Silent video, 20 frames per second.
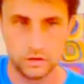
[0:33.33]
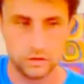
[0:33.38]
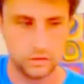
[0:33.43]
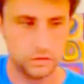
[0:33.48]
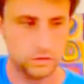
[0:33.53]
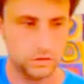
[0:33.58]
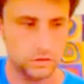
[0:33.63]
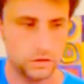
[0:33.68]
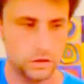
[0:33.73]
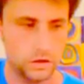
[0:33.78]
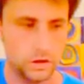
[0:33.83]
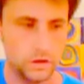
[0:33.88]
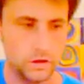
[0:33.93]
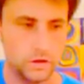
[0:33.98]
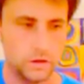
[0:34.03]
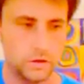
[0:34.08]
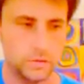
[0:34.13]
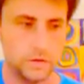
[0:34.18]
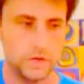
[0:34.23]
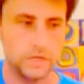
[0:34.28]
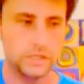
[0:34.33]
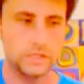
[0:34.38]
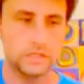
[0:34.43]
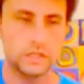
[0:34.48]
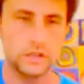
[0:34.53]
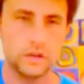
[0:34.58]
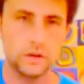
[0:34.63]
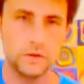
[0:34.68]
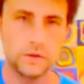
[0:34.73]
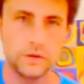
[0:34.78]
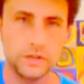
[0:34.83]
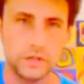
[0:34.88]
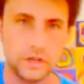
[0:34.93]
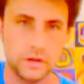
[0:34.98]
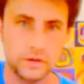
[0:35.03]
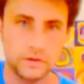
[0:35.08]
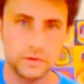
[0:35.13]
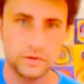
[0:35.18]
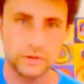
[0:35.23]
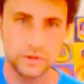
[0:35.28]
So basically all we
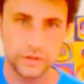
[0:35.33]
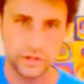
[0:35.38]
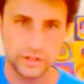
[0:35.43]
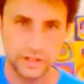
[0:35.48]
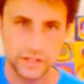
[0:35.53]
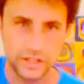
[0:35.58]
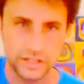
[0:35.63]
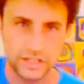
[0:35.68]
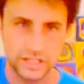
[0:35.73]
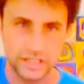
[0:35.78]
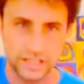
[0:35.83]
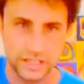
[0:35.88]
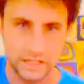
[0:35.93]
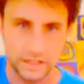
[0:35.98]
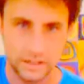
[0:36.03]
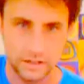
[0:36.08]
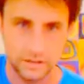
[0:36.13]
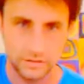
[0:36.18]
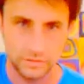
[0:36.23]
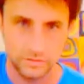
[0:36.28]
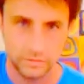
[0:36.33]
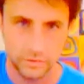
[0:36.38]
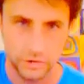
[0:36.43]
did was we took this D